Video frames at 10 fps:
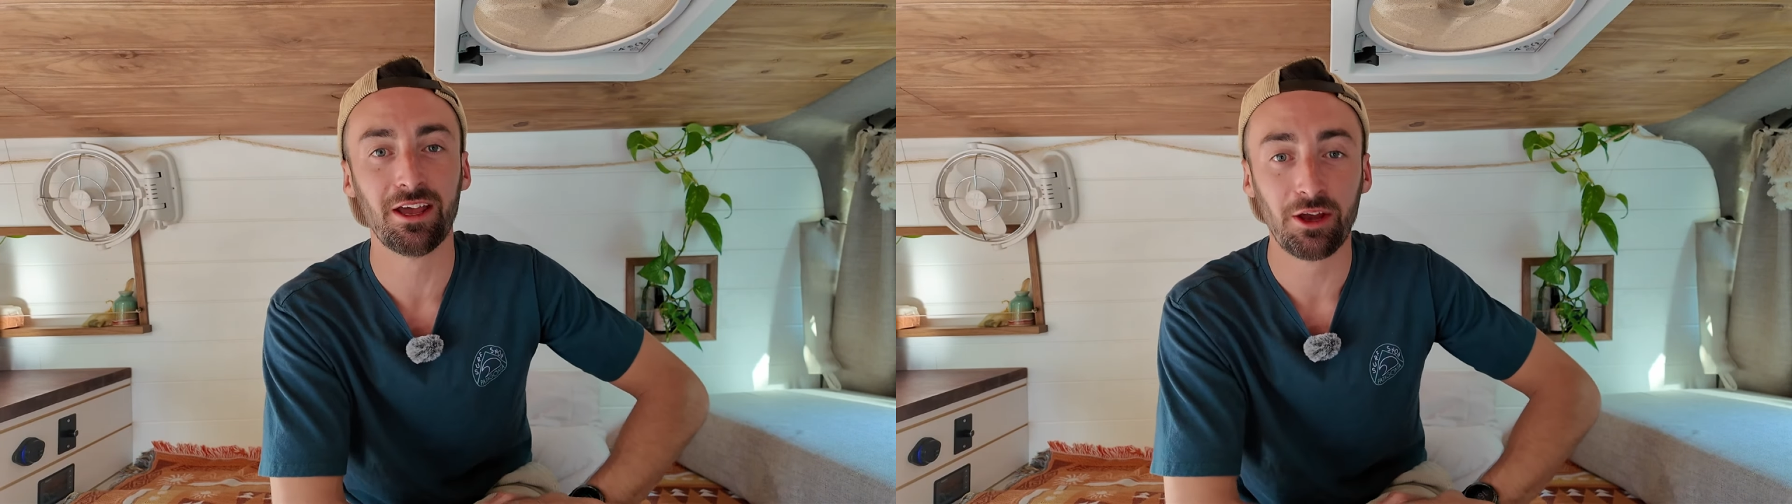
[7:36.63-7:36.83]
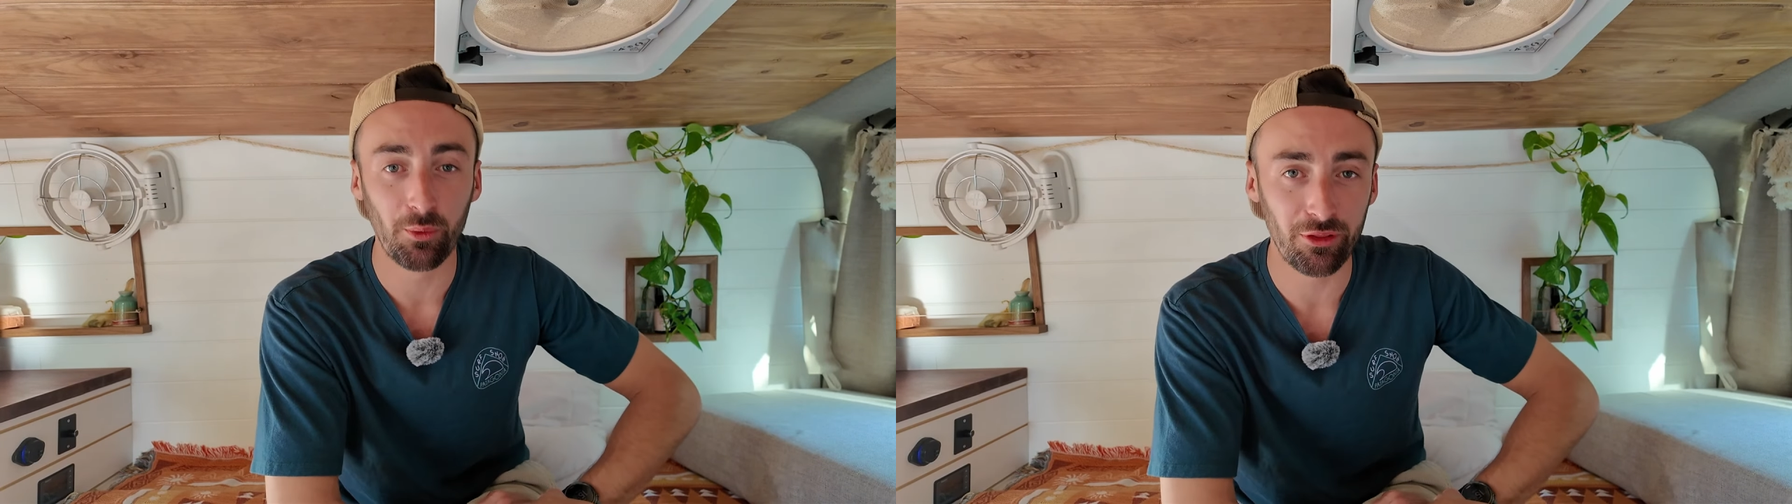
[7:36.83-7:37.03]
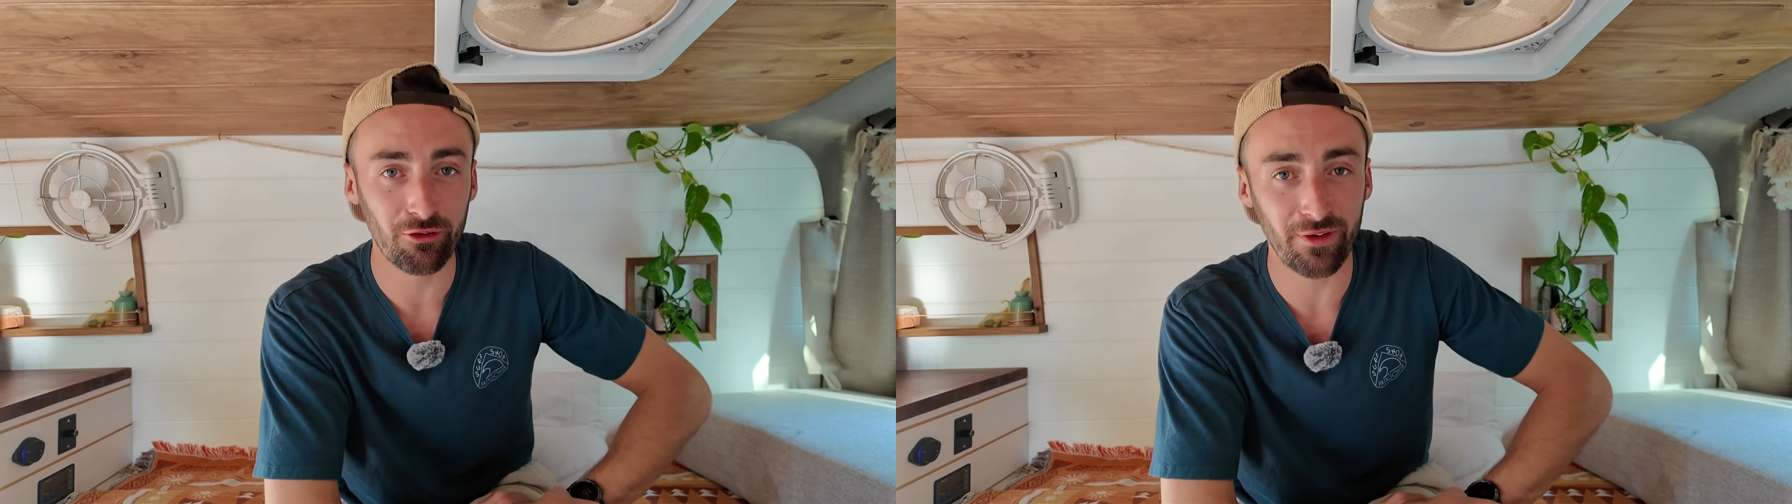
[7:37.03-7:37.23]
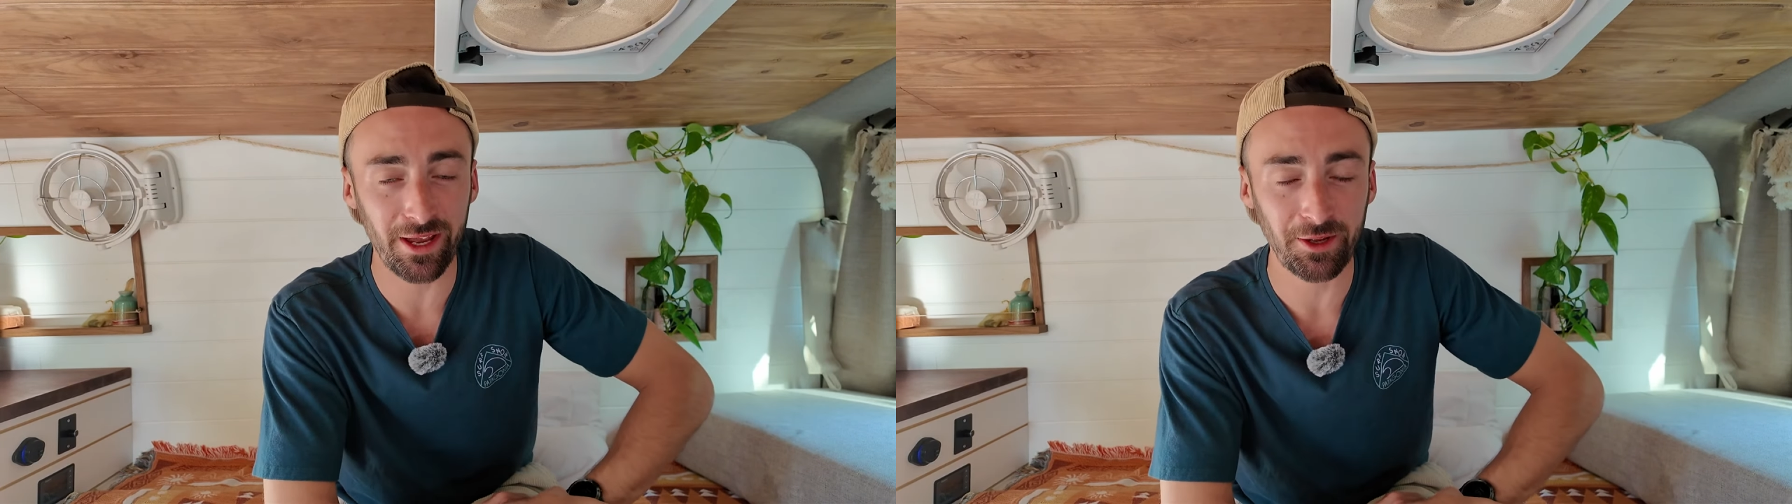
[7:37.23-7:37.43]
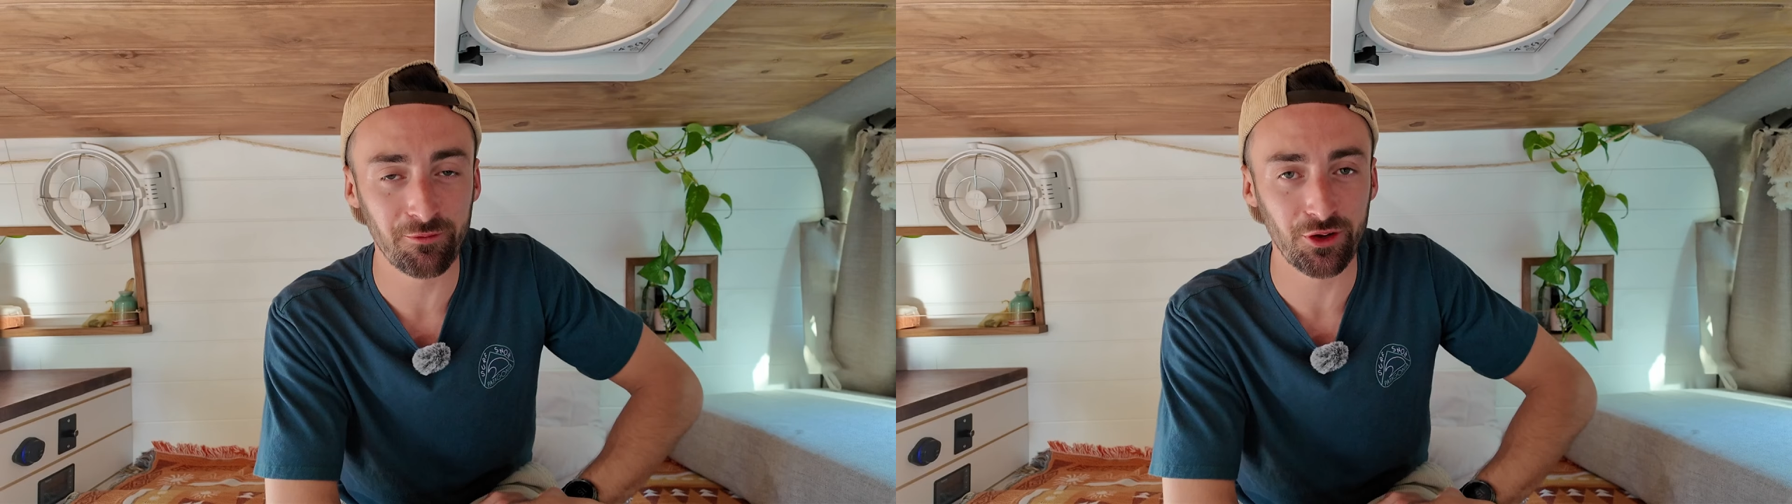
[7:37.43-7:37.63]
with your
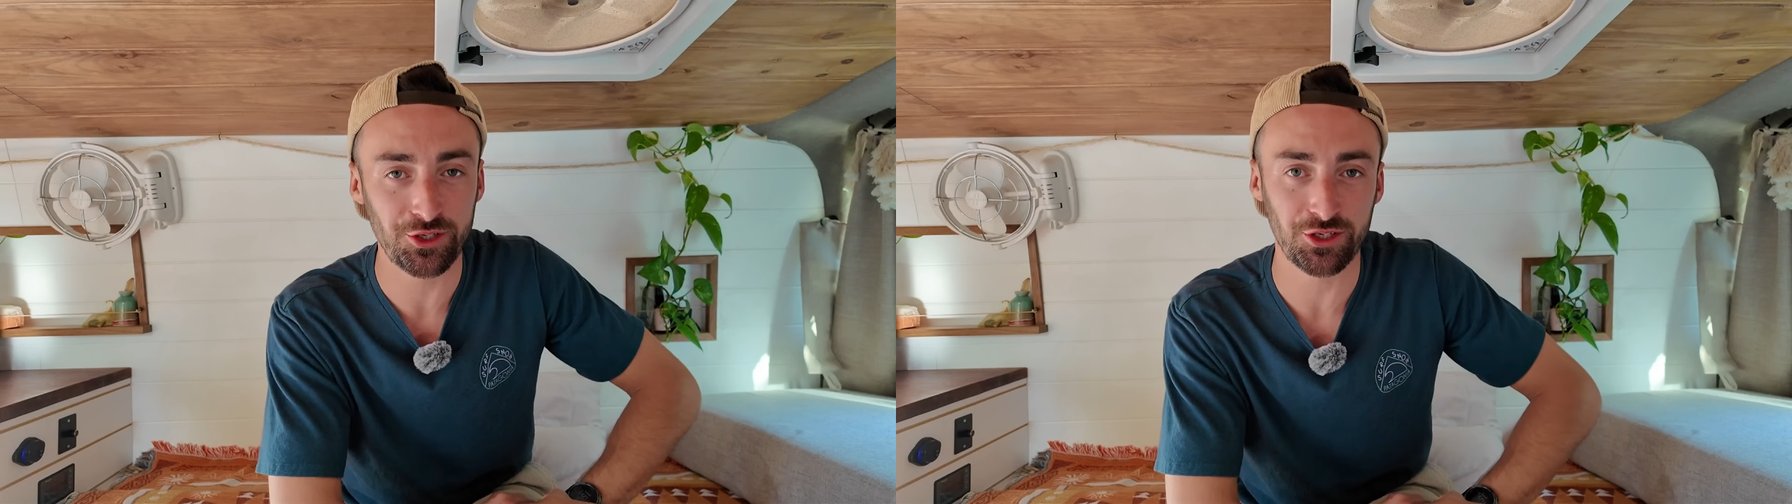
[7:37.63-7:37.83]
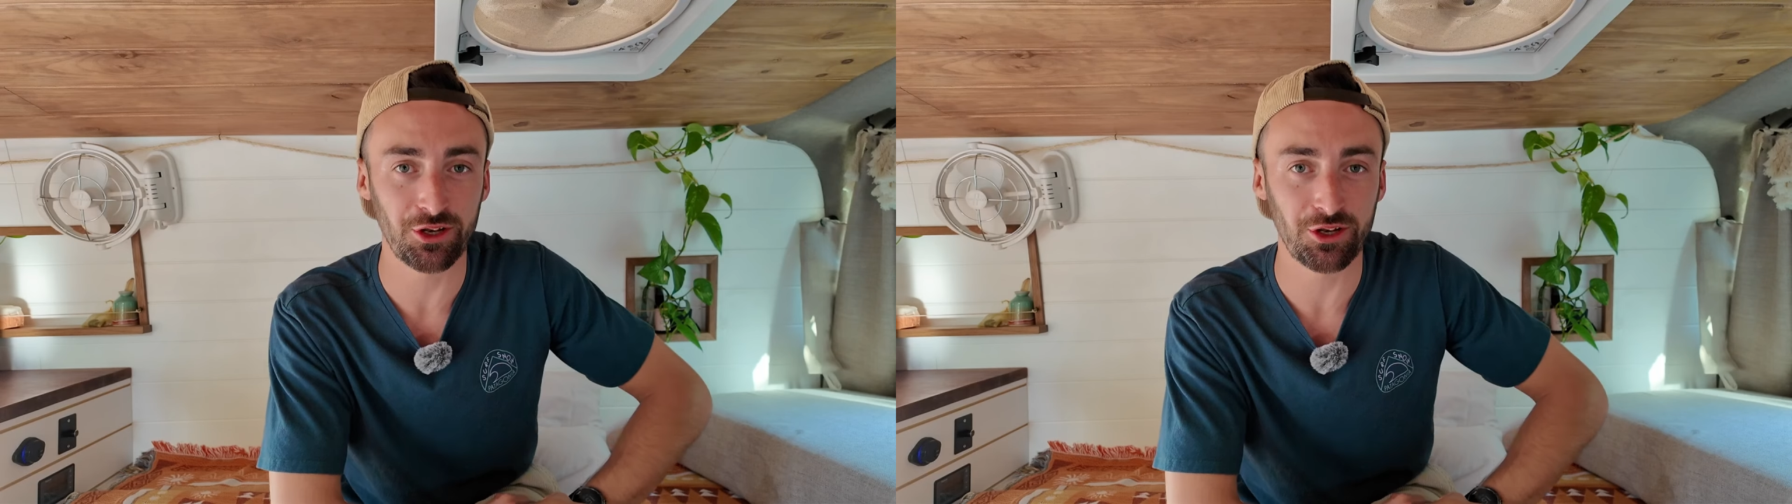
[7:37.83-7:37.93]
van conversion.